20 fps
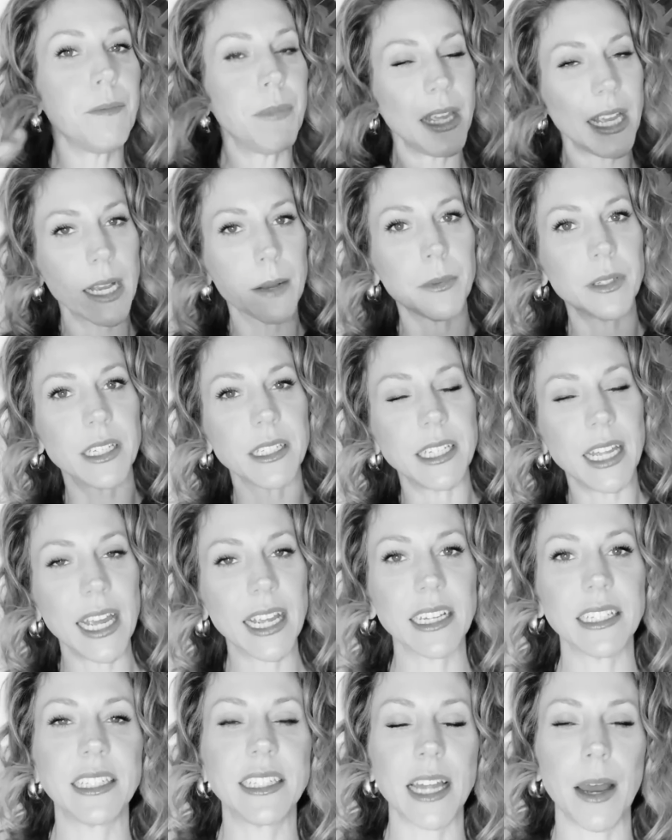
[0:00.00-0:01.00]
Being able to take
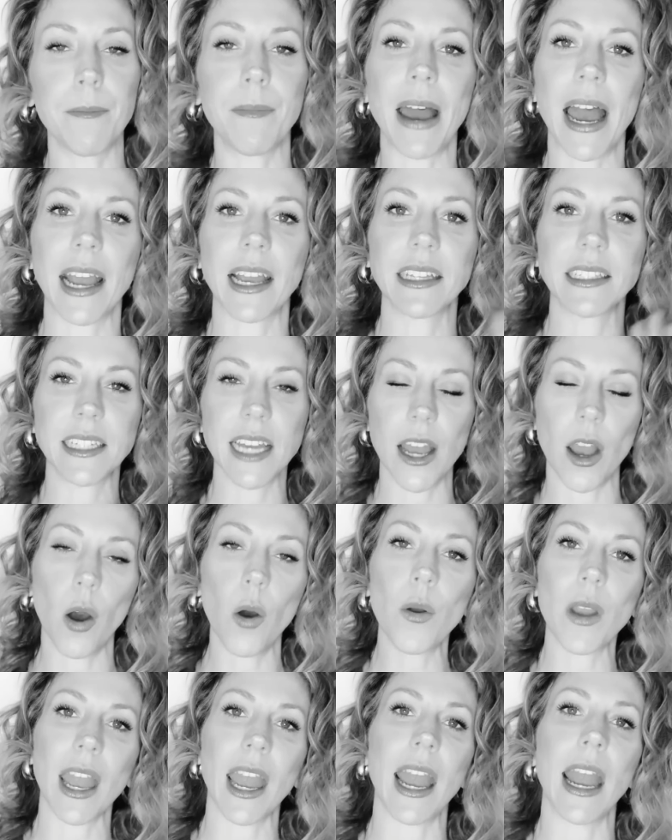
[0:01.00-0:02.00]
a step back and say,
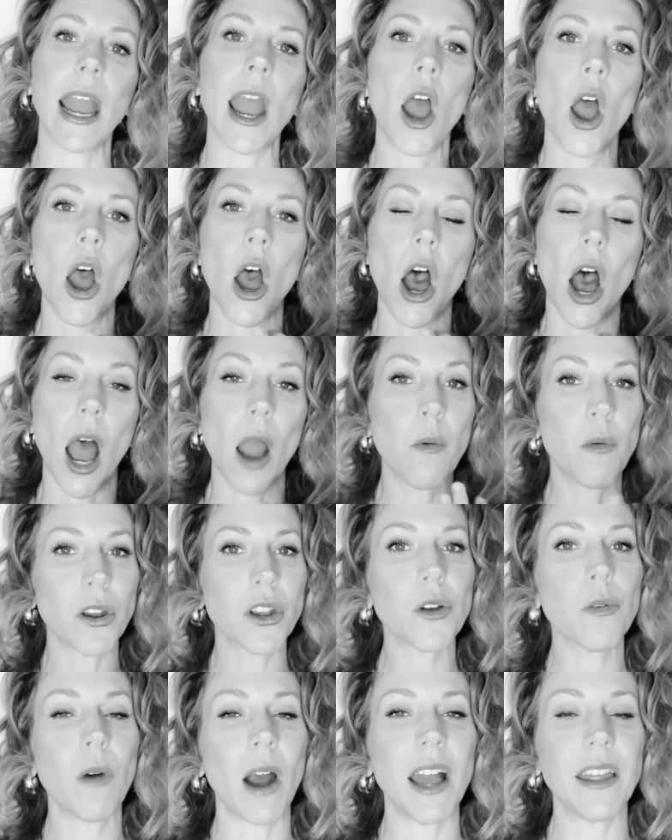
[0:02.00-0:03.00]
okay, I
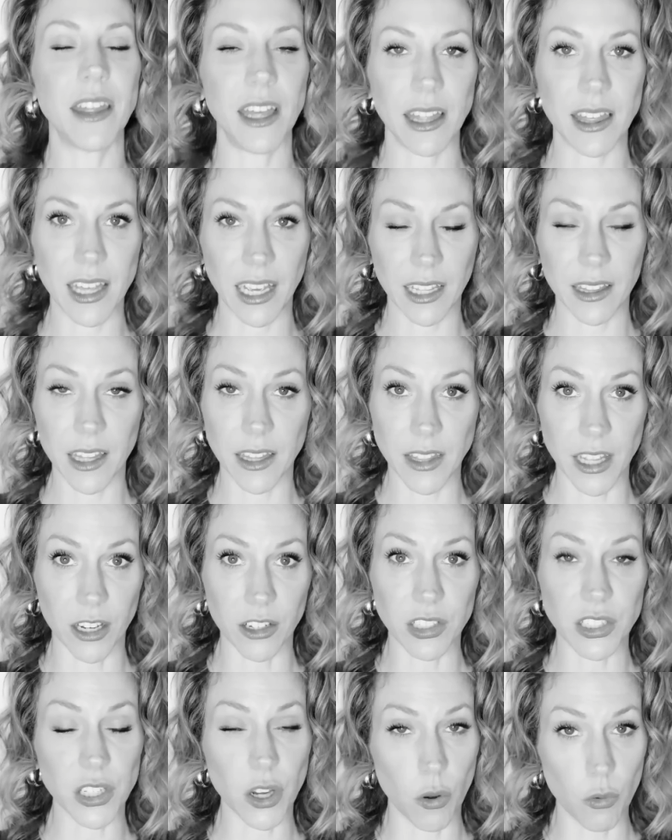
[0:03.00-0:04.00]
wonder why they think that
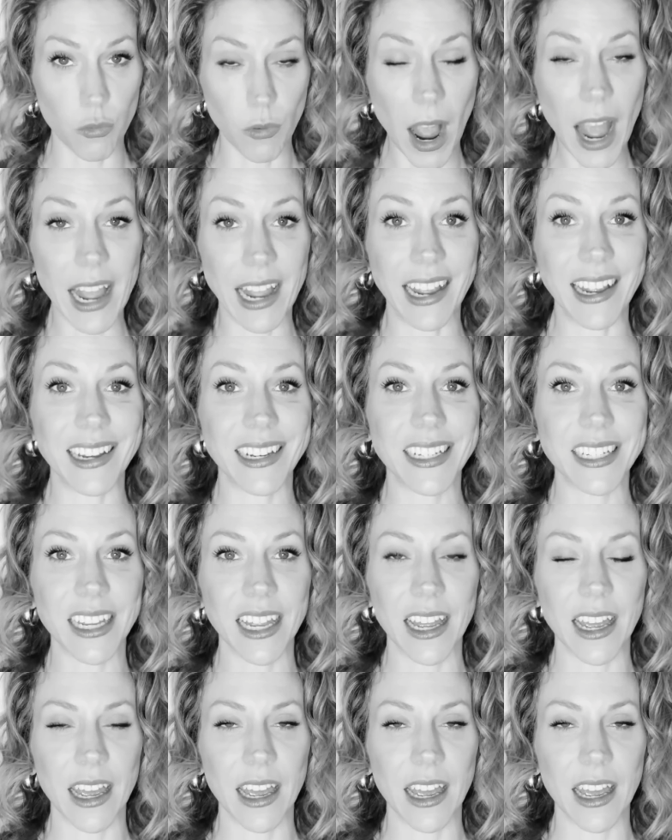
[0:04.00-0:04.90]
they're so right.